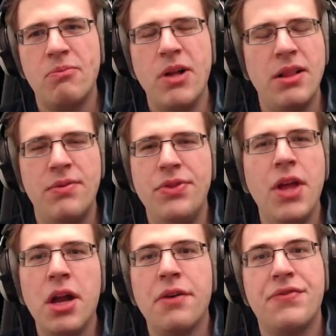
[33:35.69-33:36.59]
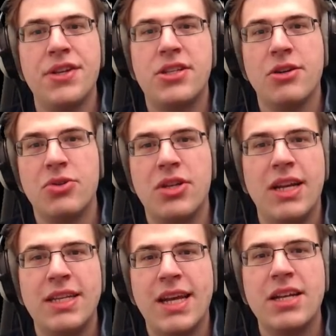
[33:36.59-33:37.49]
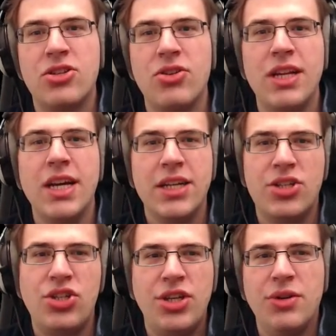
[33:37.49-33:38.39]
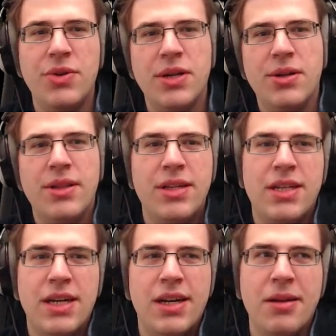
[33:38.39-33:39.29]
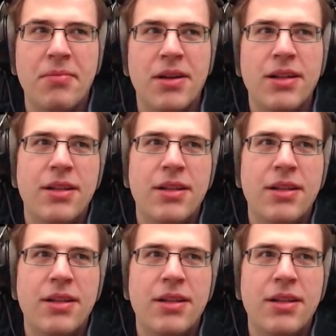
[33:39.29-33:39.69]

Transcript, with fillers: Well, none of the social links actually are cheery all the time.